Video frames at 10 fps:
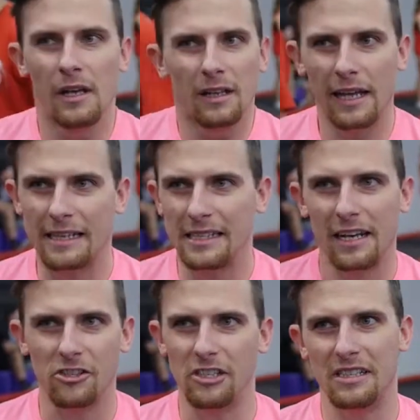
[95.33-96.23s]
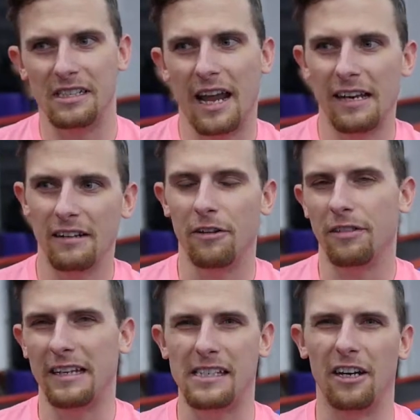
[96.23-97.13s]
like I said, it's just the tiny little
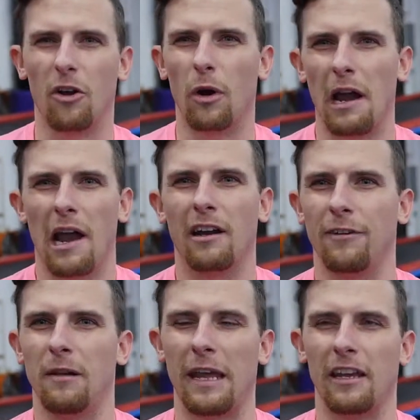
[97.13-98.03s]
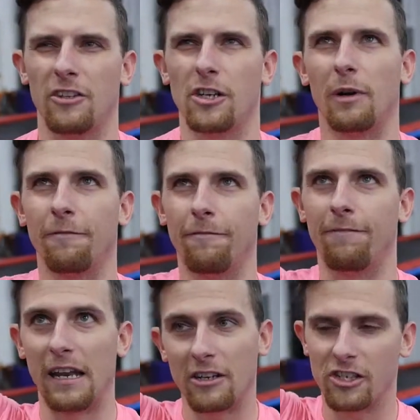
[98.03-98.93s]
things here choreography, making sure we're
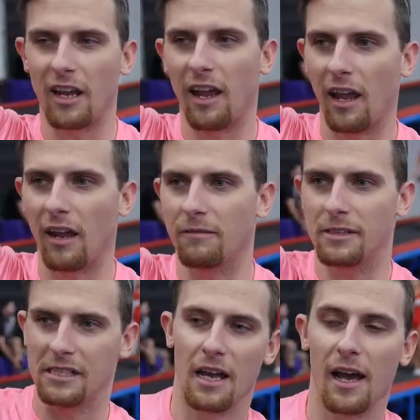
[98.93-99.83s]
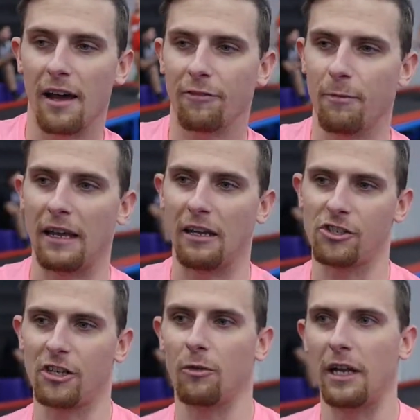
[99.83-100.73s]
finishing stuff, making
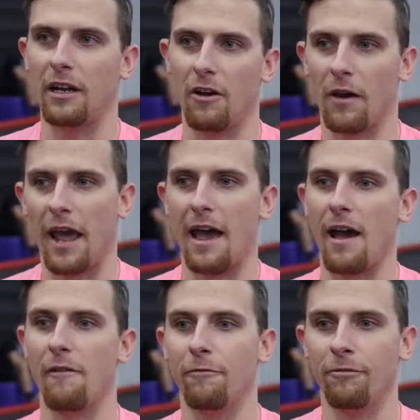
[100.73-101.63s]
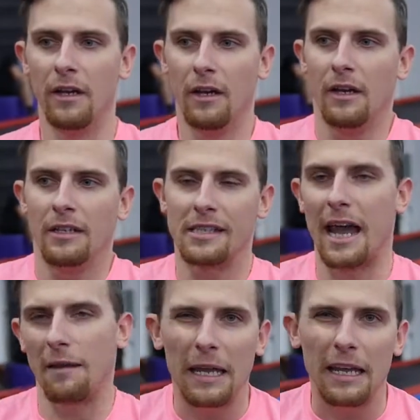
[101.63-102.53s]
sure we don't have
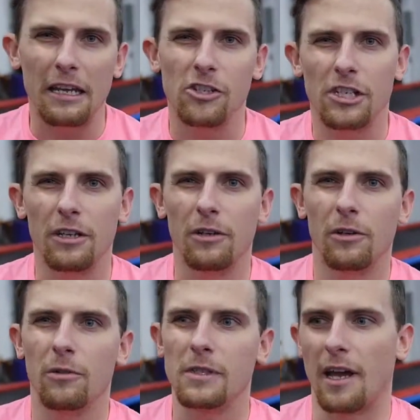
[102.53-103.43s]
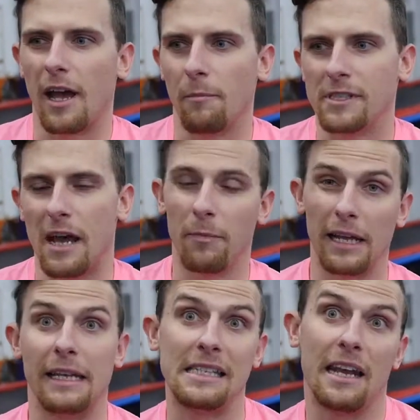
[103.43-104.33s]
timing issues, um,
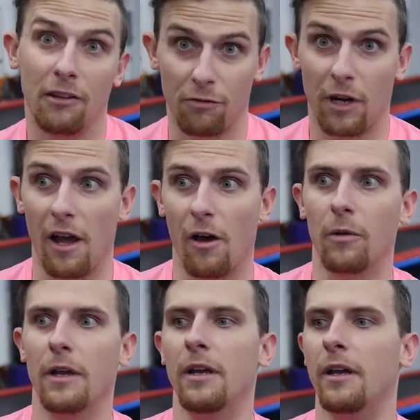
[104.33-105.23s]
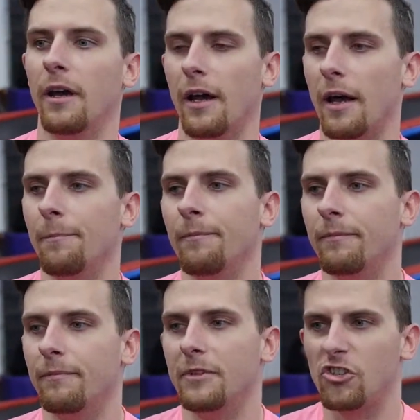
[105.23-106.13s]
tumbling is getting thrown. Um,
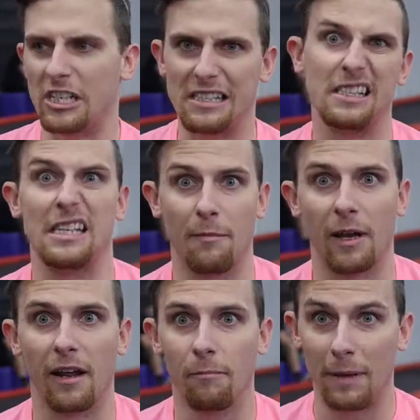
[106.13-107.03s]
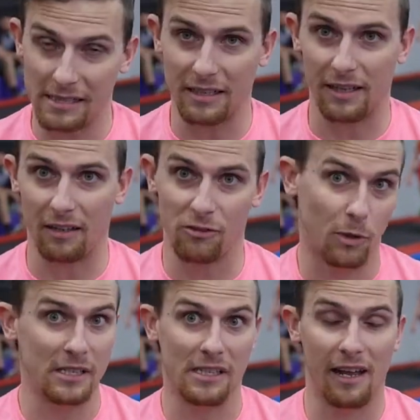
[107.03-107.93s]
it's just the stamina, basically,
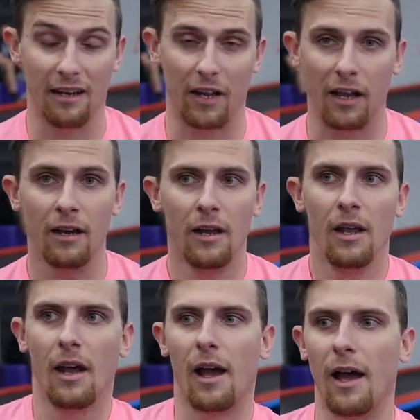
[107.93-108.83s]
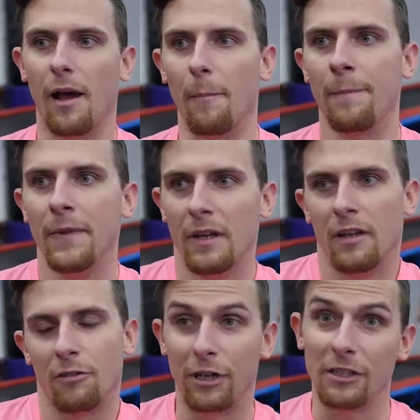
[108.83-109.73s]
towards the end of it. Um,
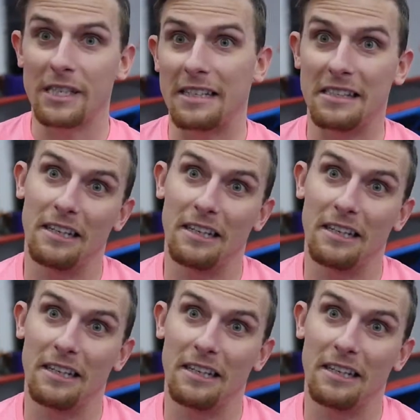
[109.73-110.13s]
the real test is